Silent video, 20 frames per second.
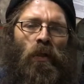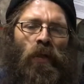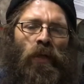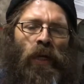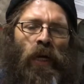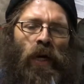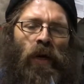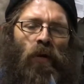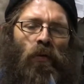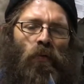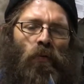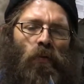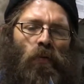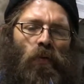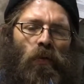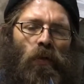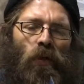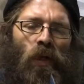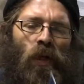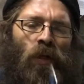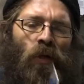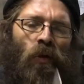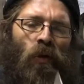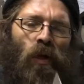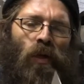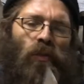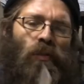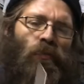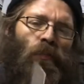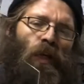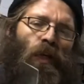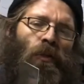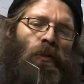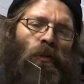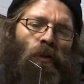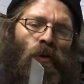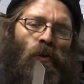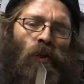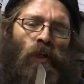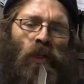Now, across my
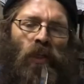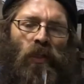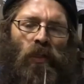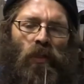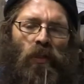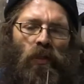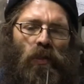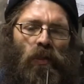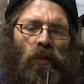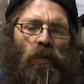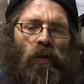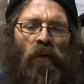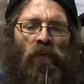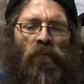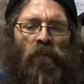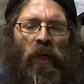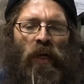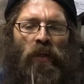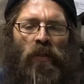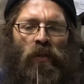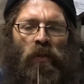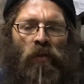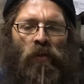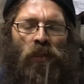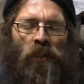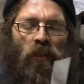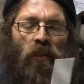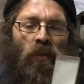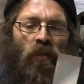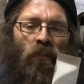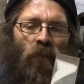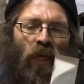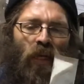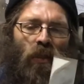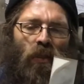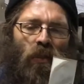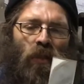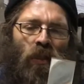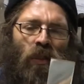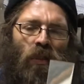journey of learning to
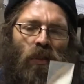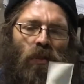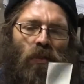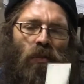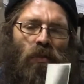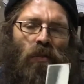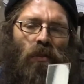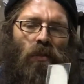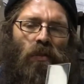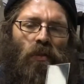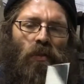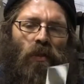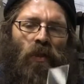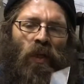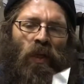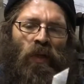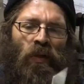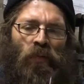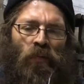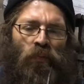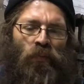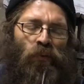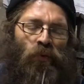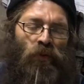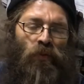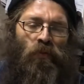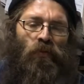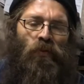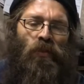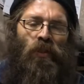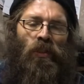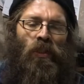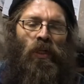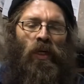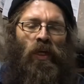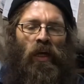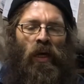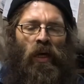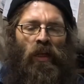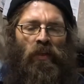make these and producing a
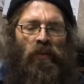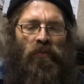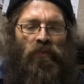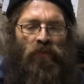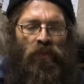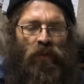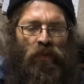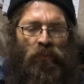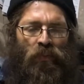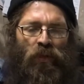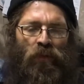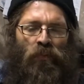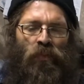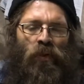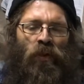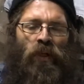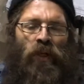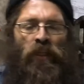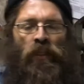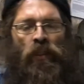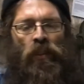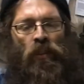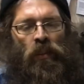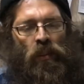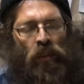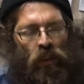Chalef that people like,